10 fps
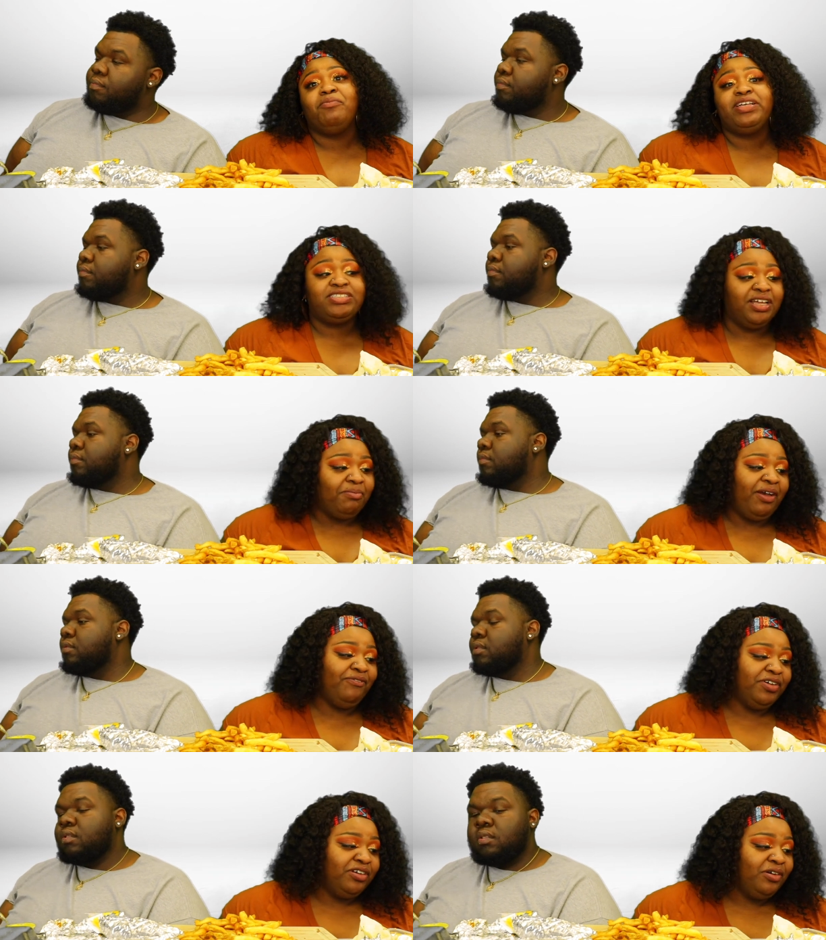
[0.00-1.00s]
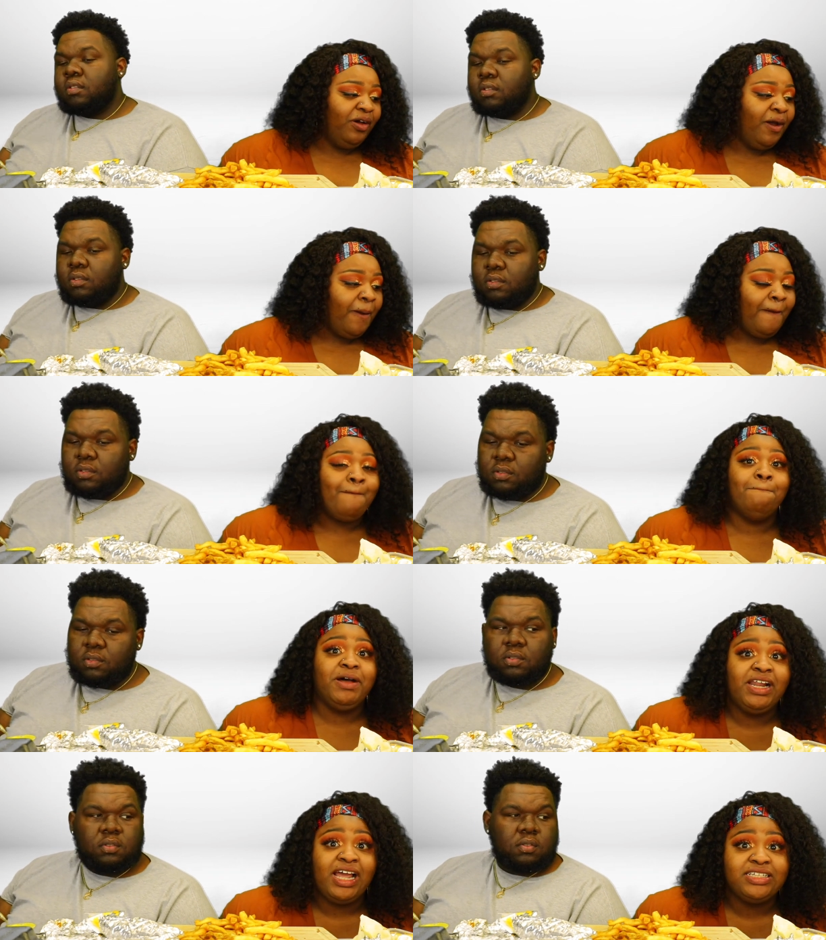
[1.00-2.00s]
Speaker 1: messed up my food,
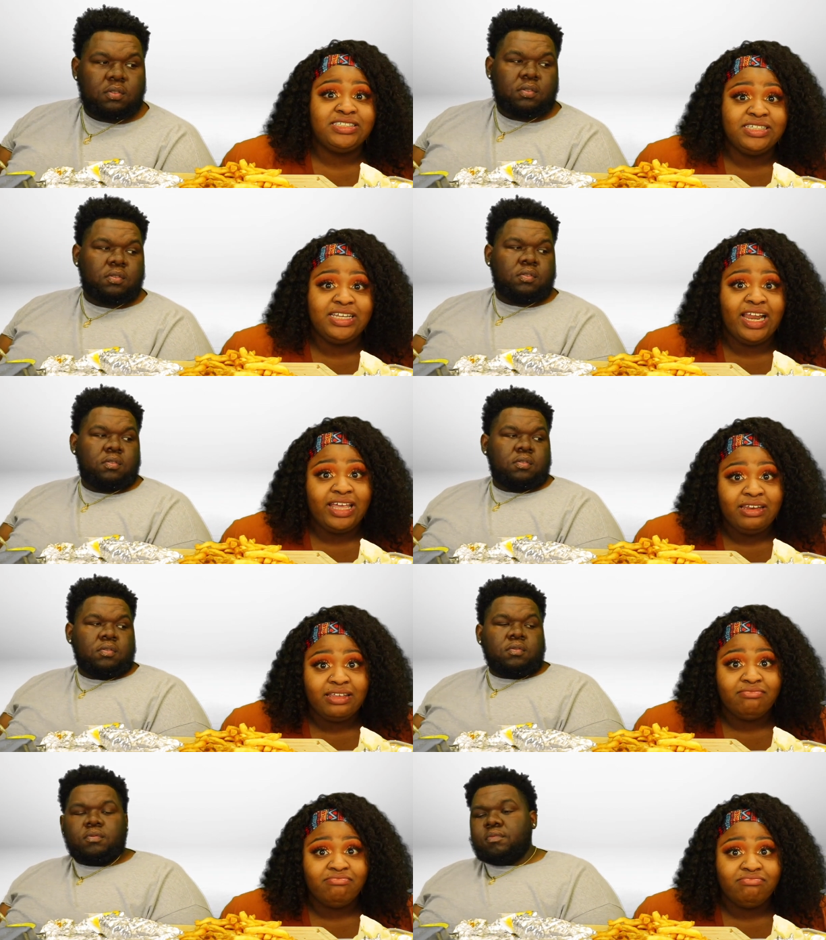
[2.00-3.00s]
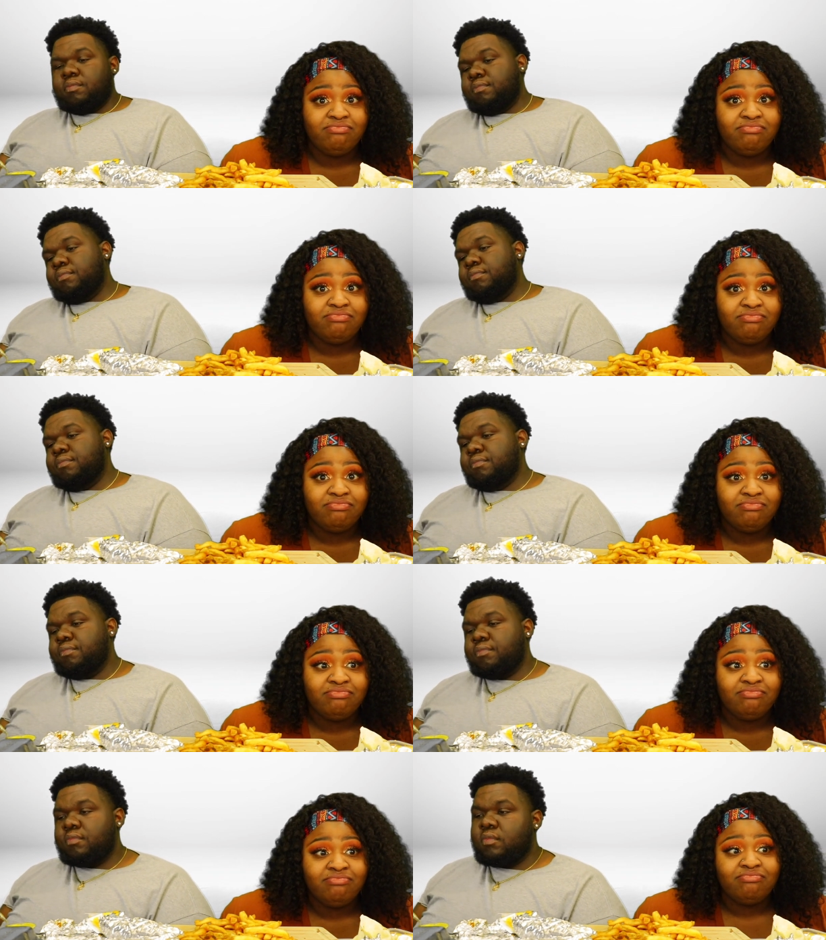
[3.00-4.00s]
but I still ate it.
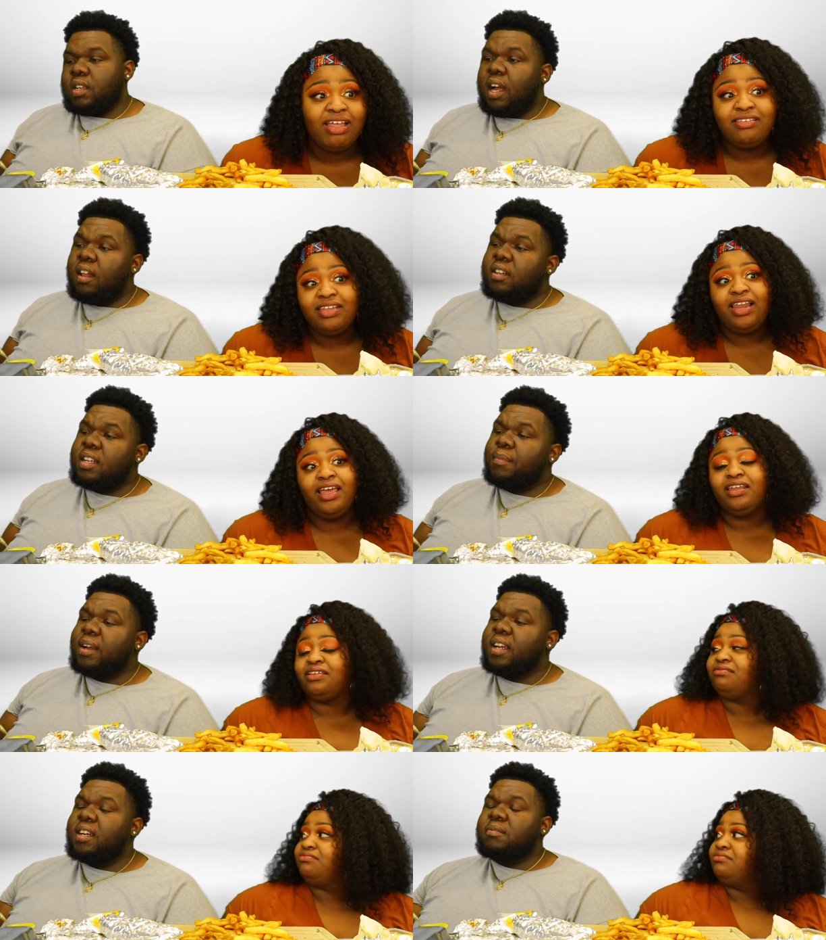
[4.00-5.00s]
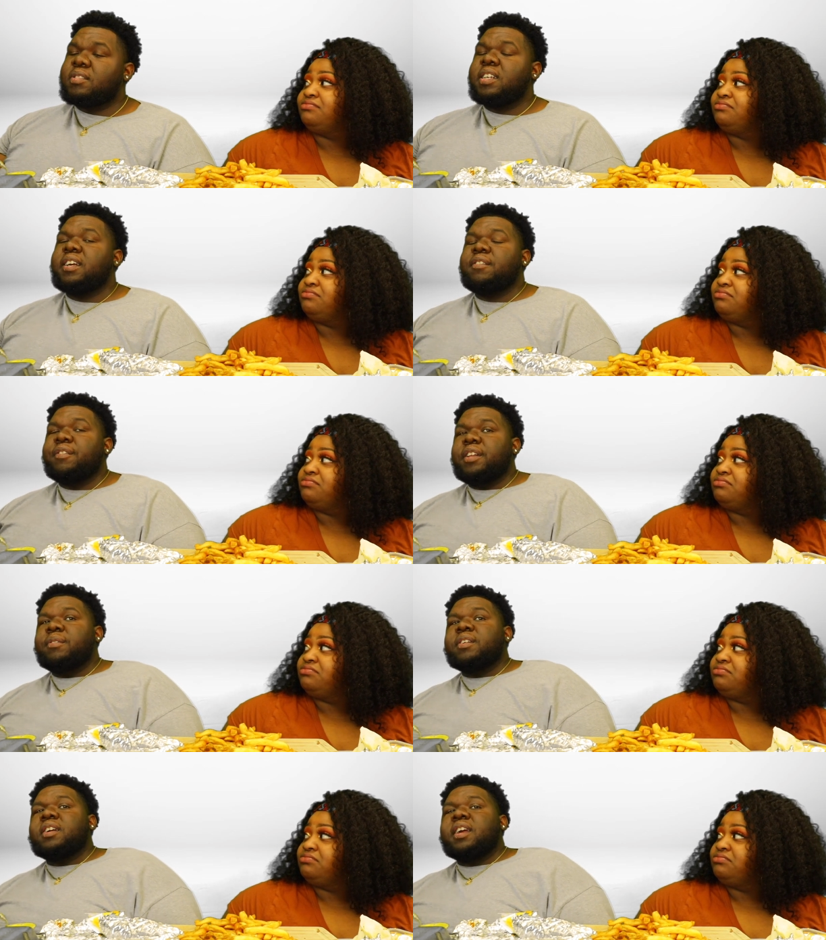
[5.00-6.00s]
Speaker 2: Okay. All the time I get upset really
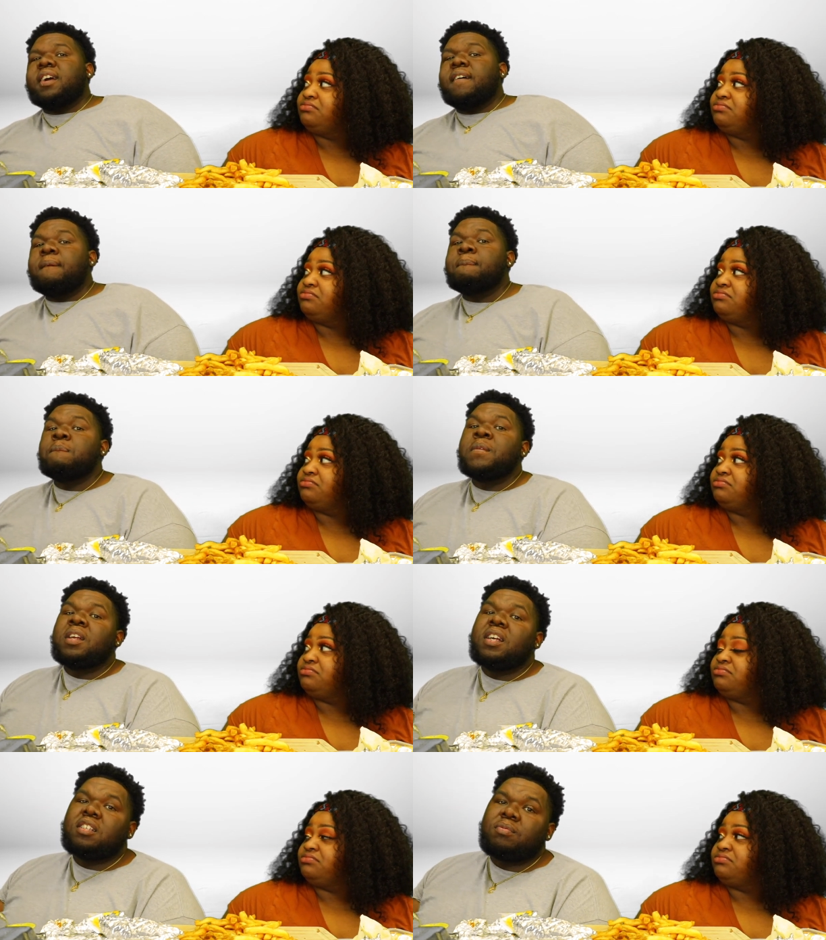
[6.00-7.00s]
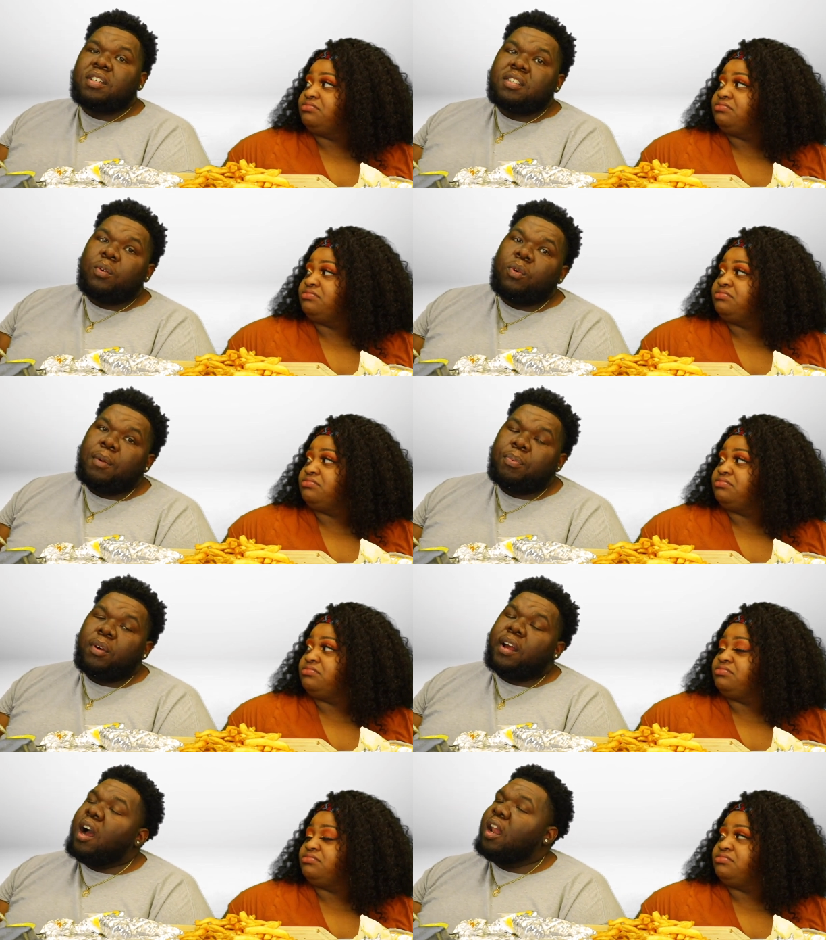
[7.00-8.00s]
with Cookout is because at one
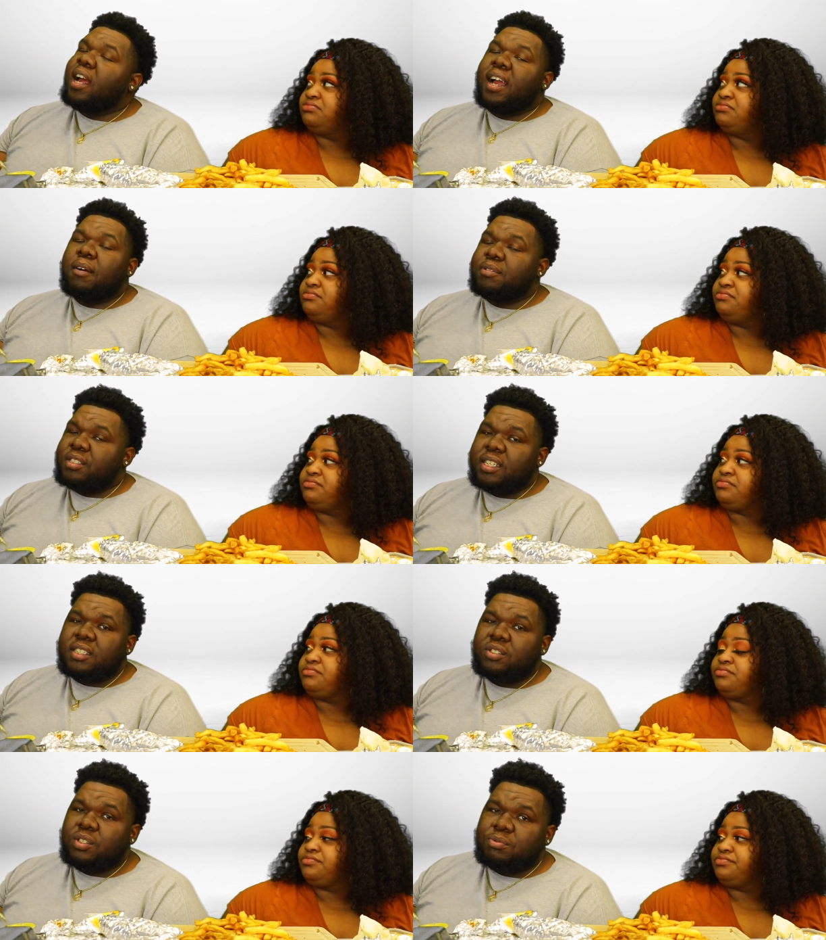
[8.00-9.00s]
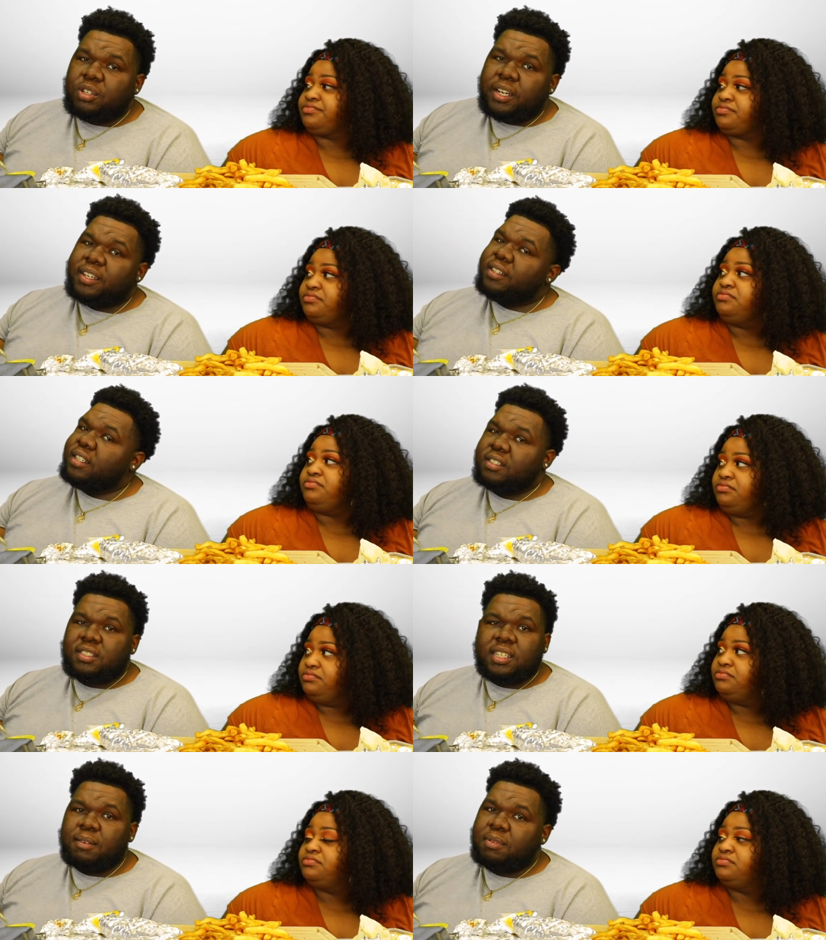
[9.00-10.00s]
point, all I got was chicken strip tray. That's the
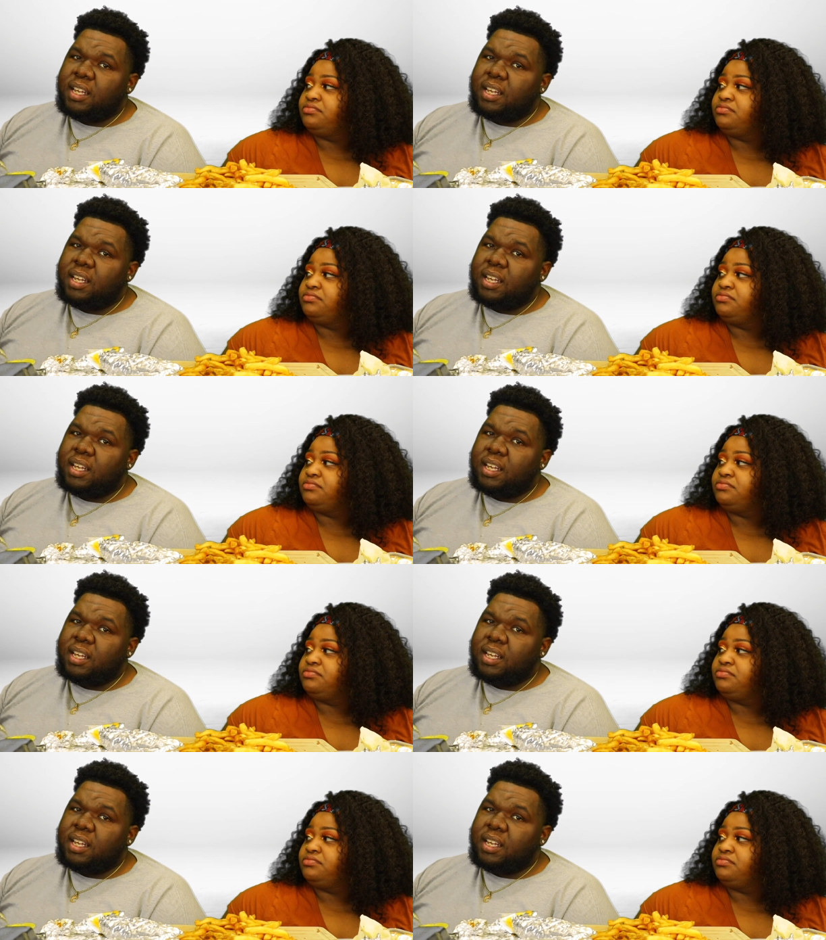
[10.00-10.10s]
same